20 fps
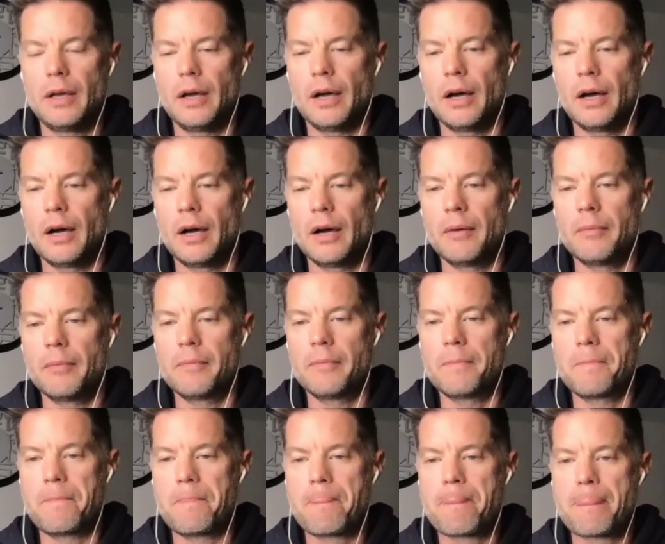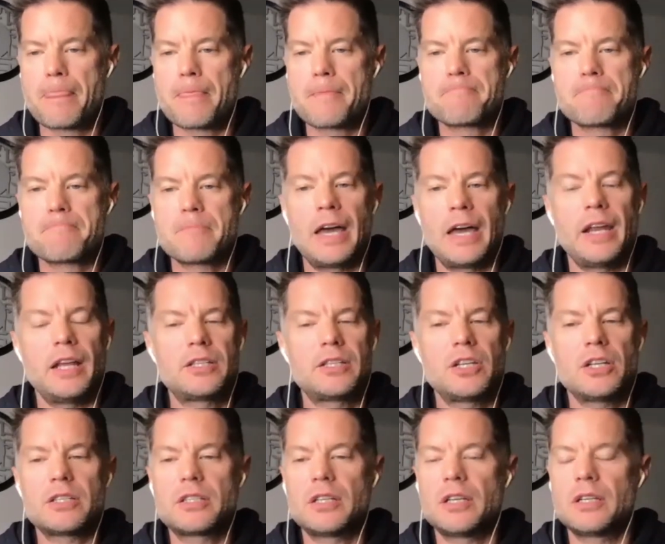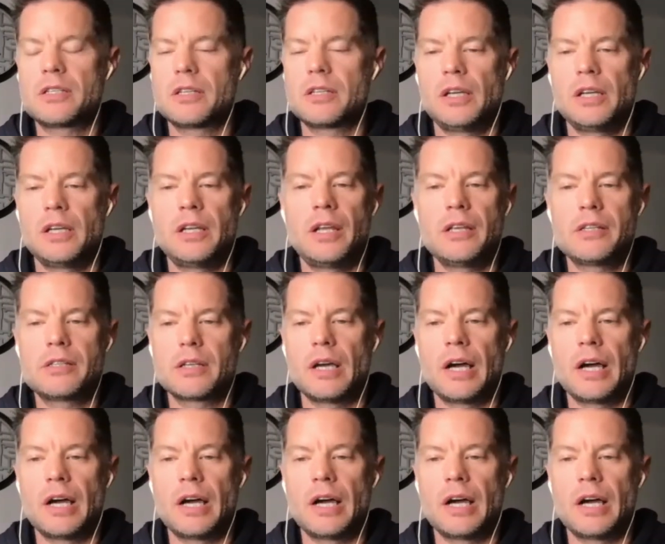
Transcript: And it is